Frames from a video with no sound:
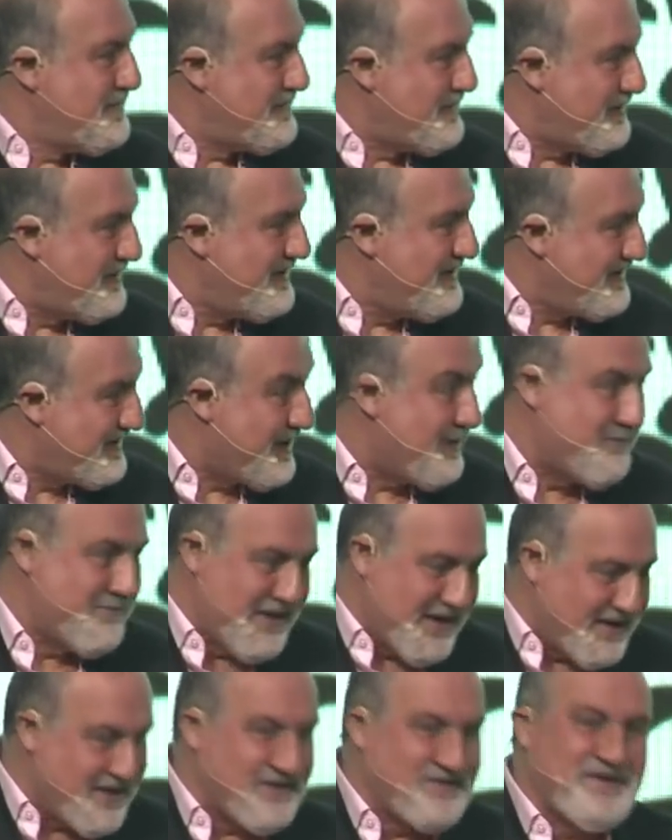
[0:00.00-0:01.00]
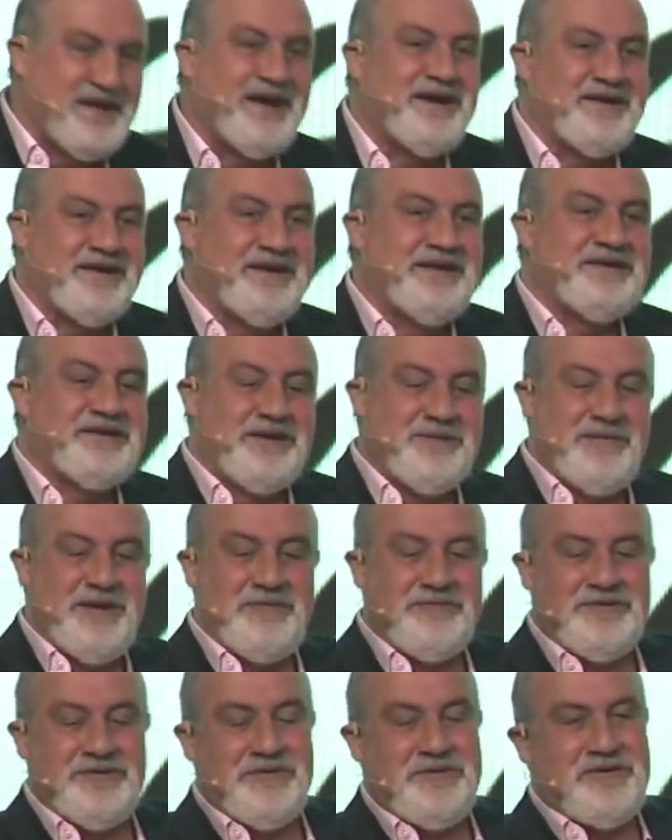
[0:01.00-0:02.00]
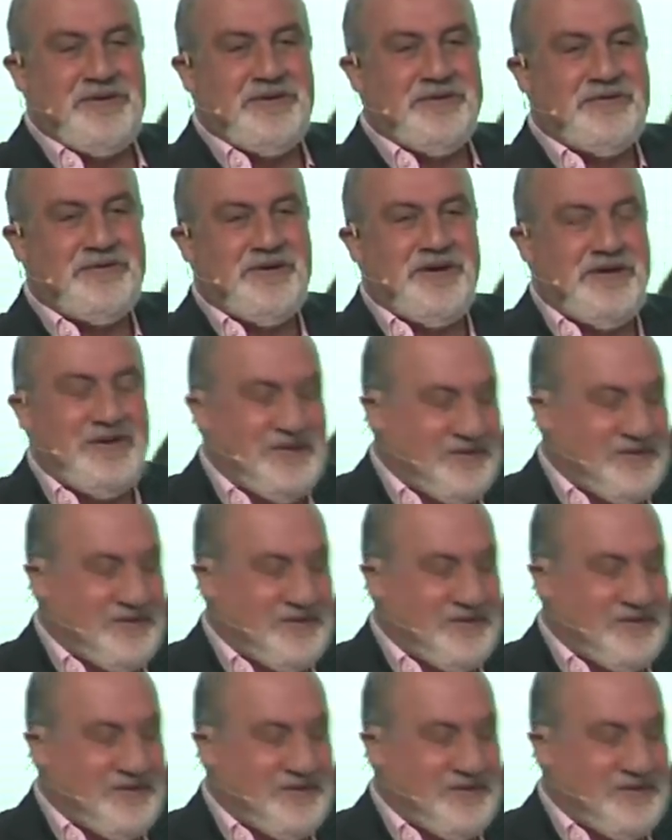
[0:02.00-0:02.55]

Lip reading: Sorry? Come back, exactly. Come back with a shielder on